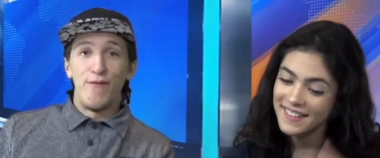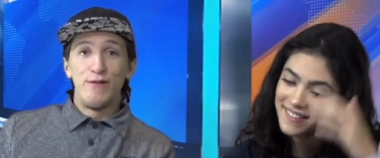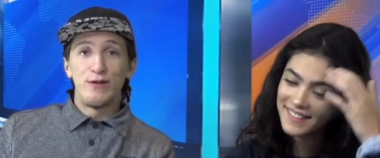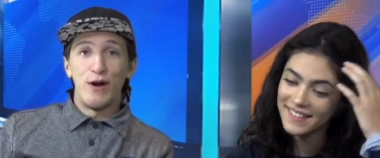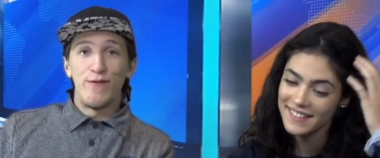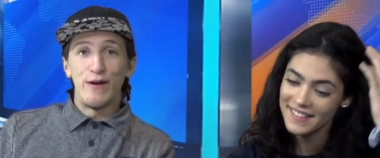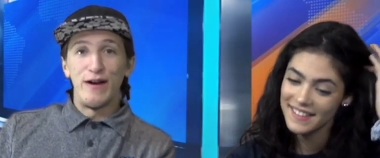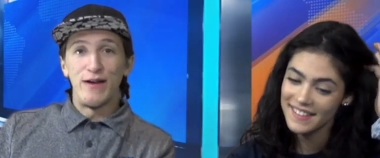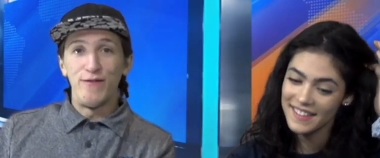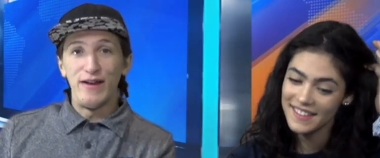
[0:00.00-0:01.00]
Speaker 1: Sorry for your
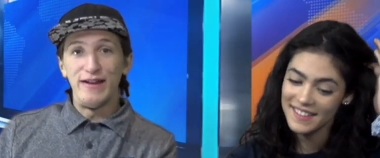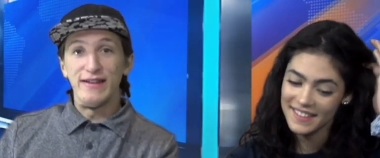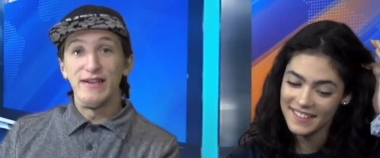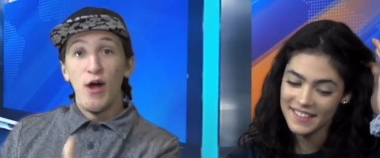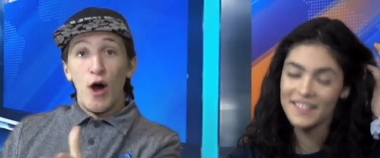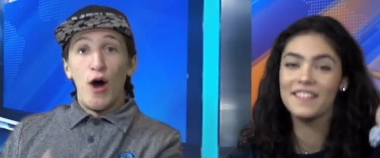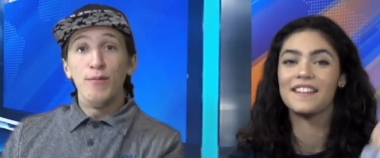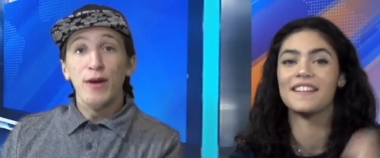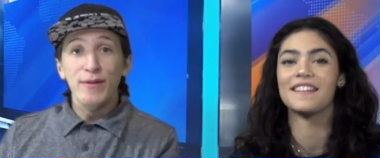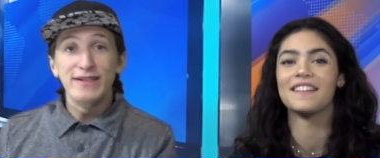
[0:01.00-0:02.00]
inconvenience.
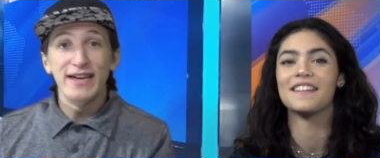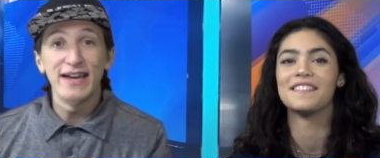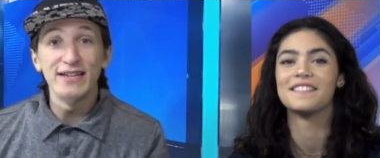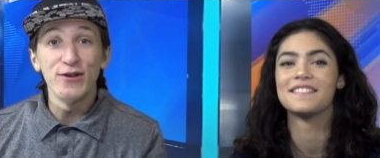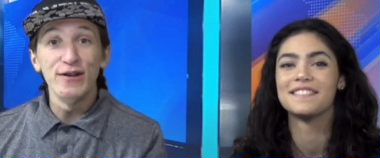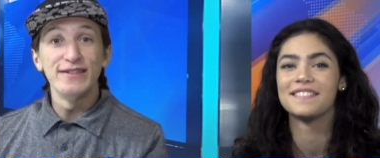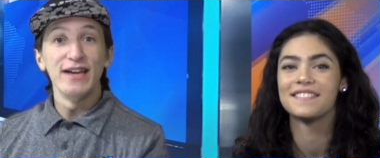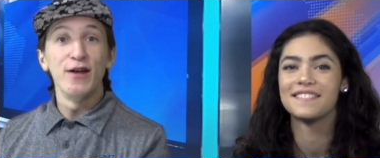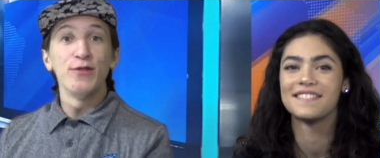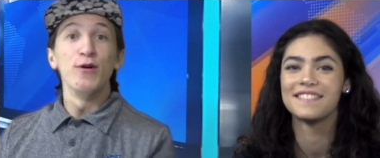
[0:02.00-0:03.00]
Homecoming tickets are on
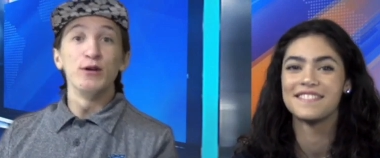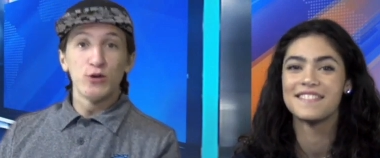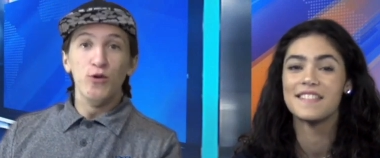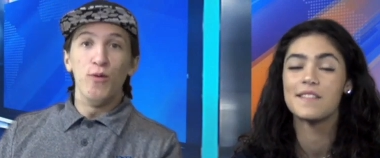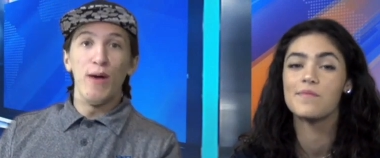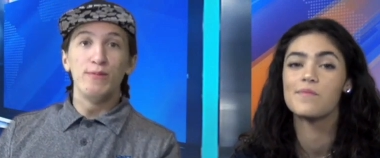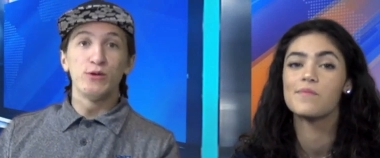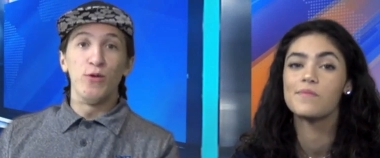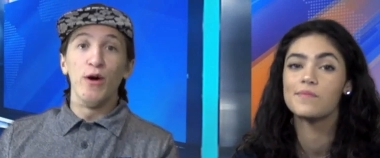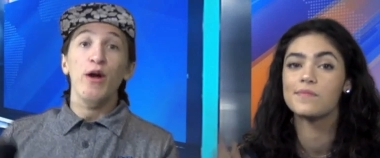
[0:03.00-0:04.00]
sale through our school web
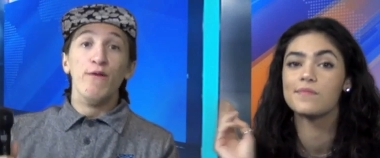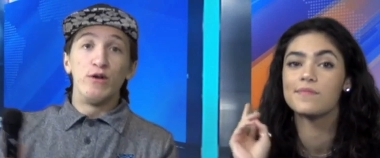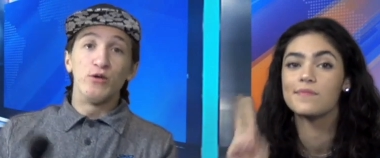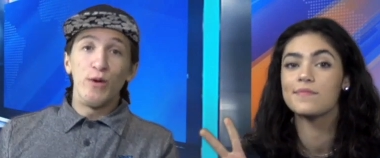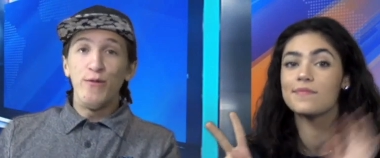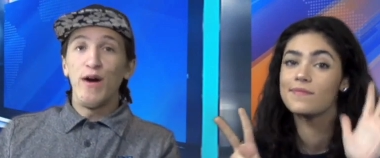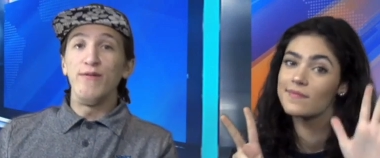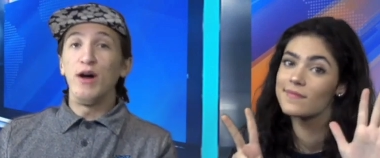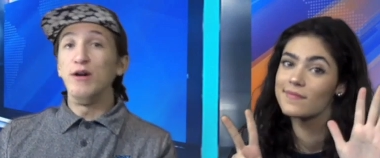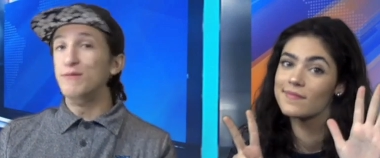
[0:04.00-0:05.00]
store for
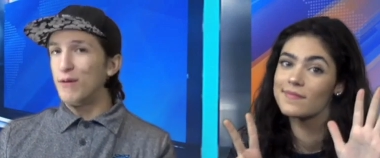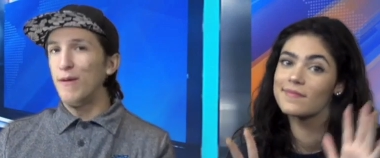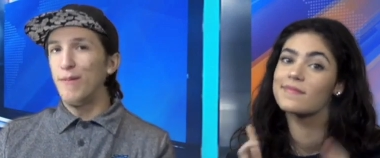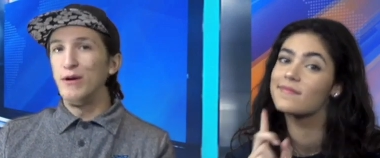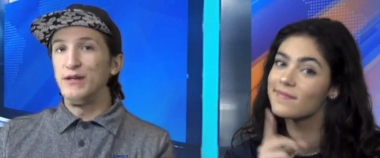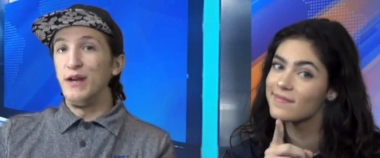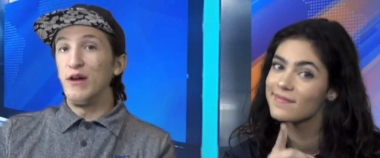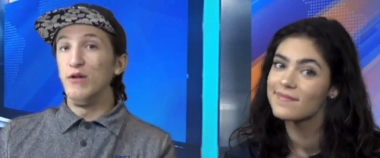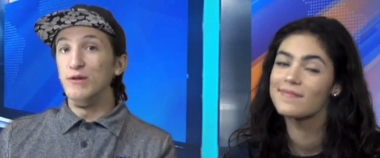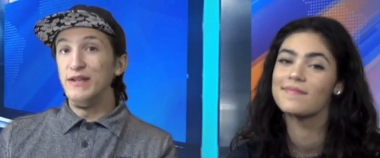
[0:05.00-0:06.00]
$25 per person.
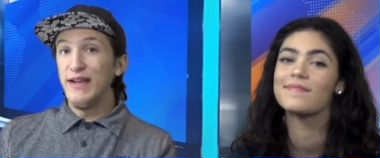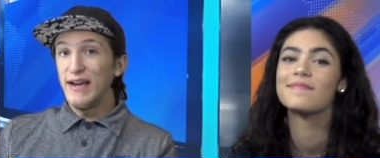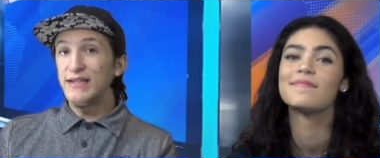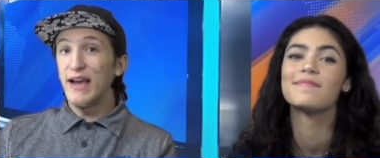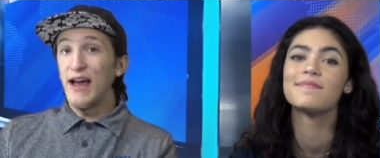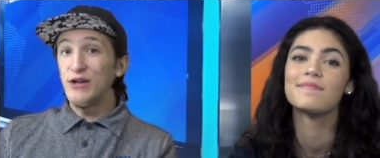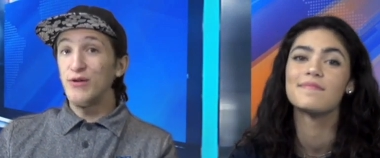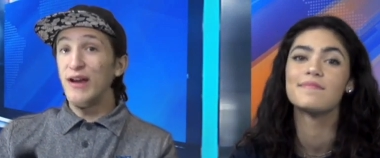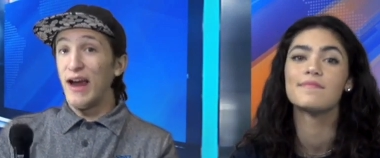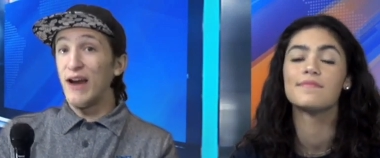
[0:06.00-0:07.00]
Includes a dance
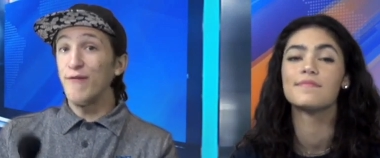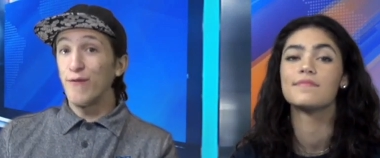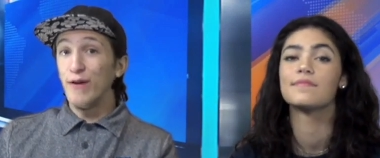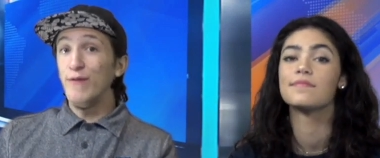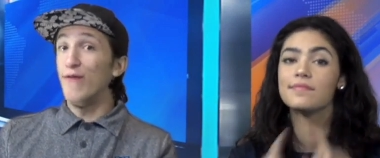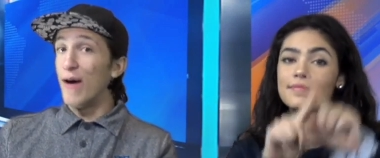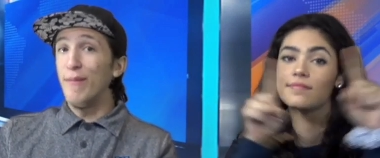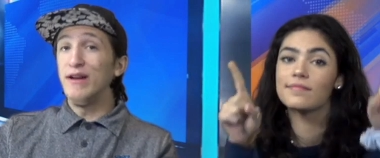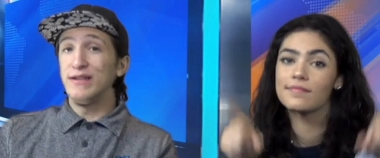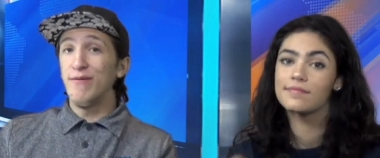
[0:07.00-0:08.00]
entry and a free
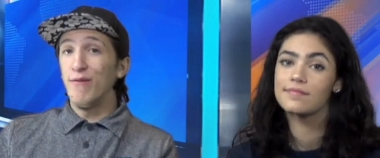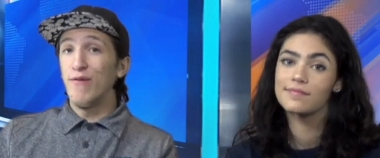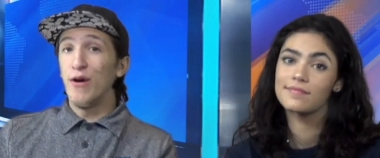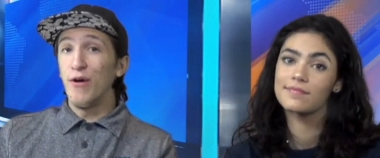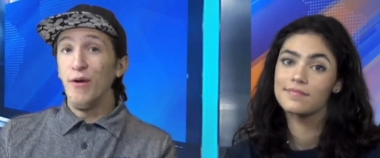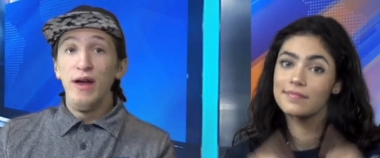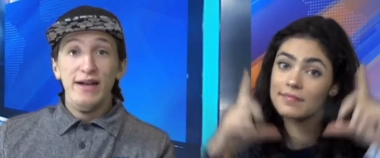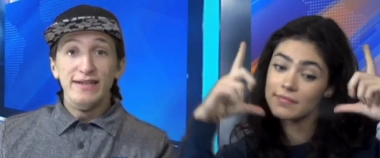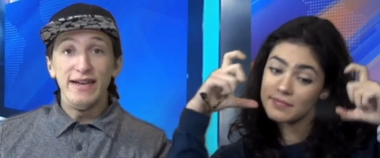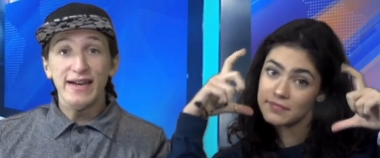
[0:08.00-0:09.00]
5x7 photo.
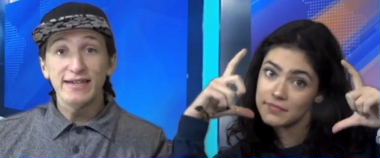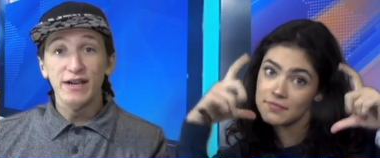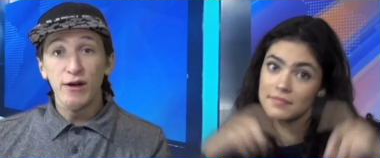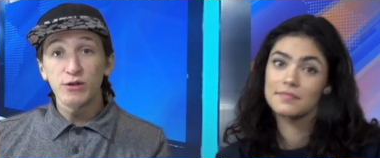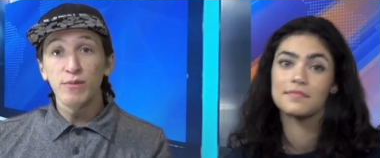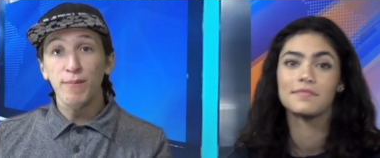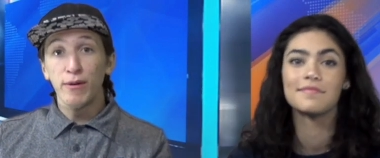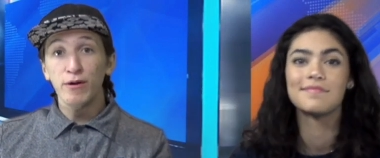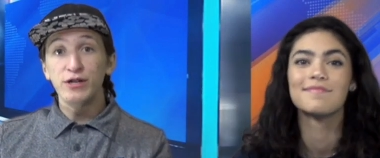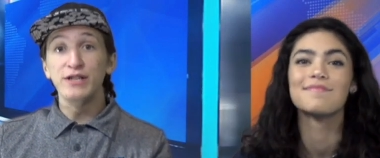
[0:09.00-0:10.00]
Tickets can also be
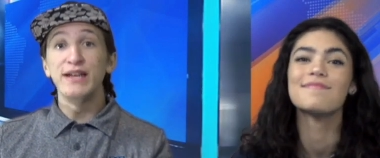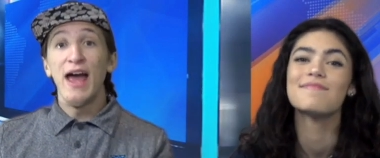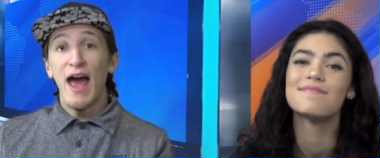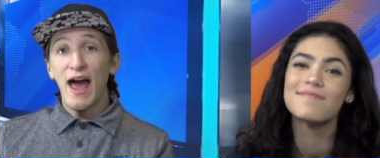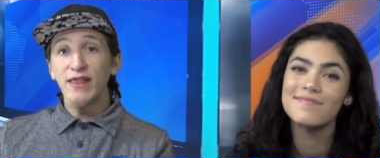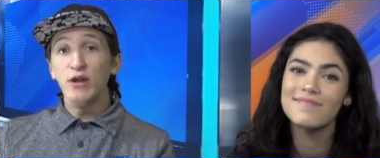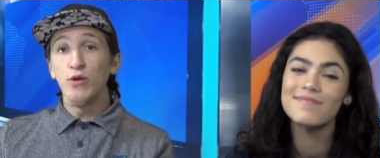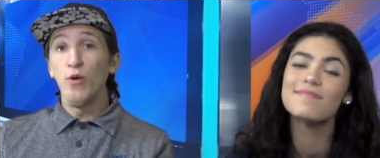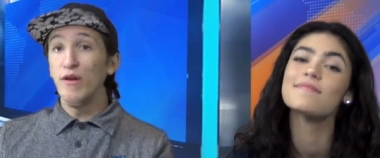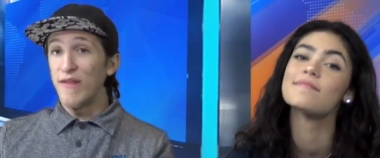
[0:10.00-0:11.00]
purchased at the
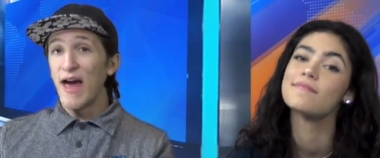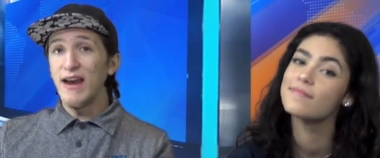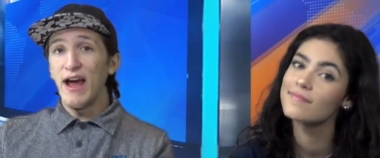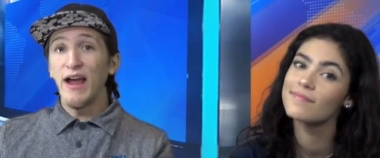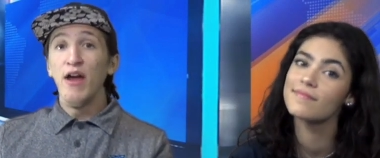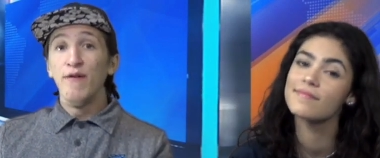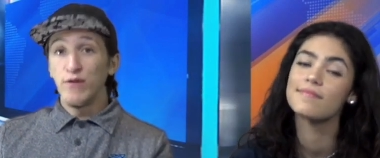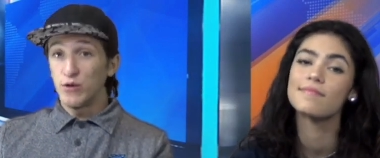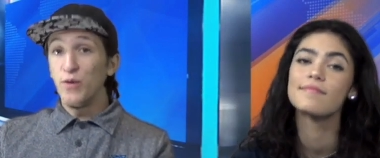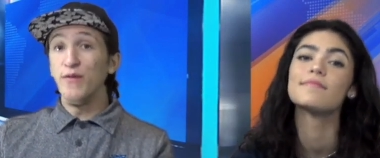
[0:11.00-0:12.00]
door that night for
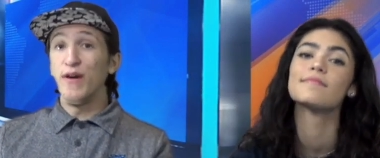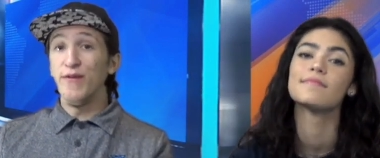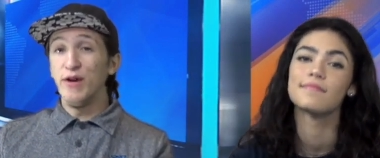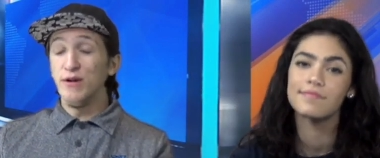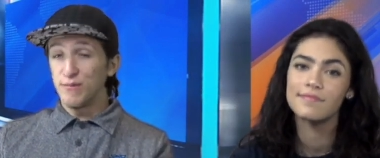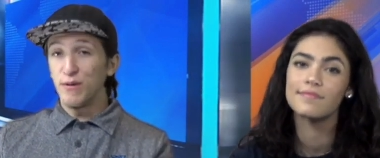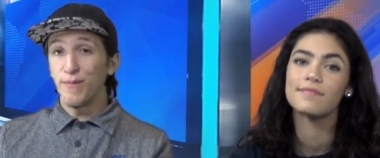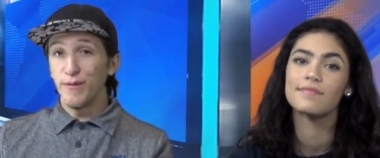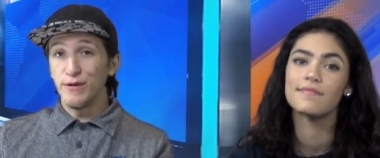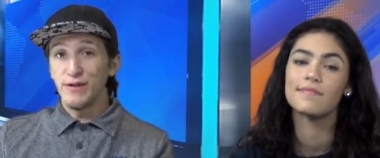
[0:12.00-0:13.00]
$25 per
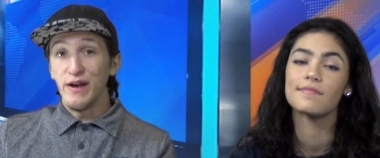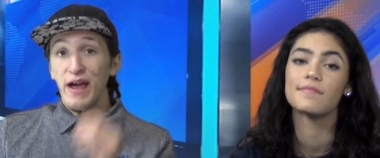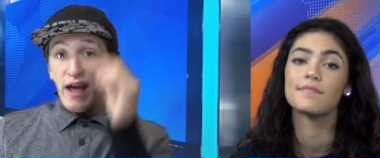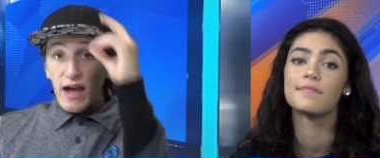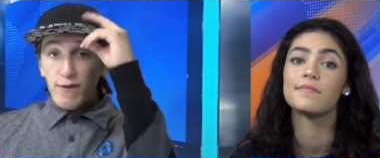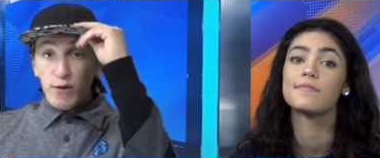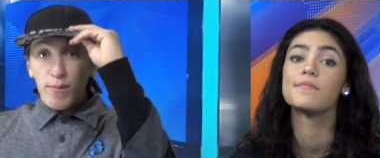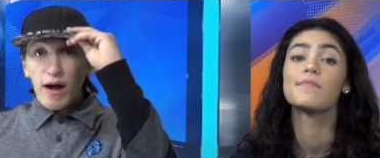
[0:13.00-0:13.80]
person. If you bought